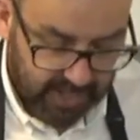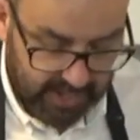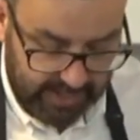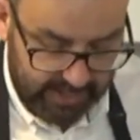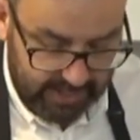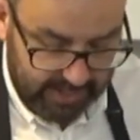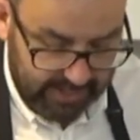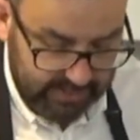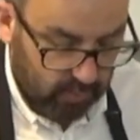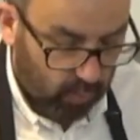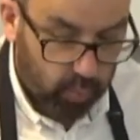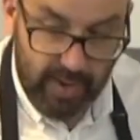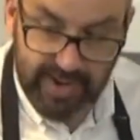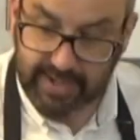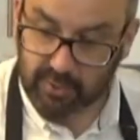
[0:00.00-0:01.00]
is
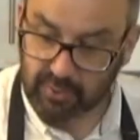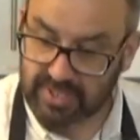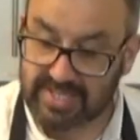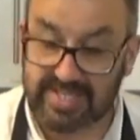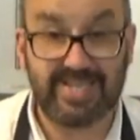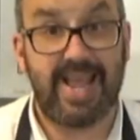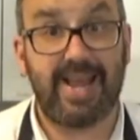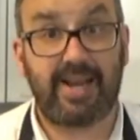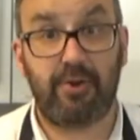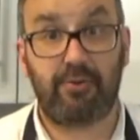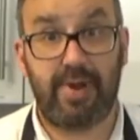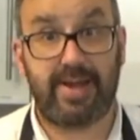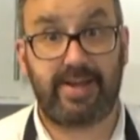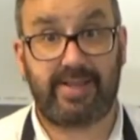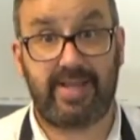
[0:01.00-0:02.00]
we're going to
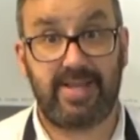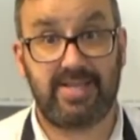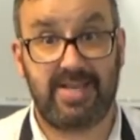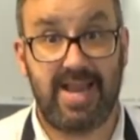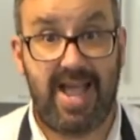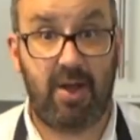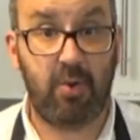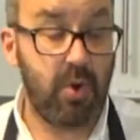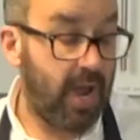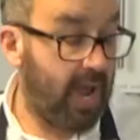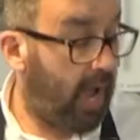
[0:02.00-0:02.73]
decorate these now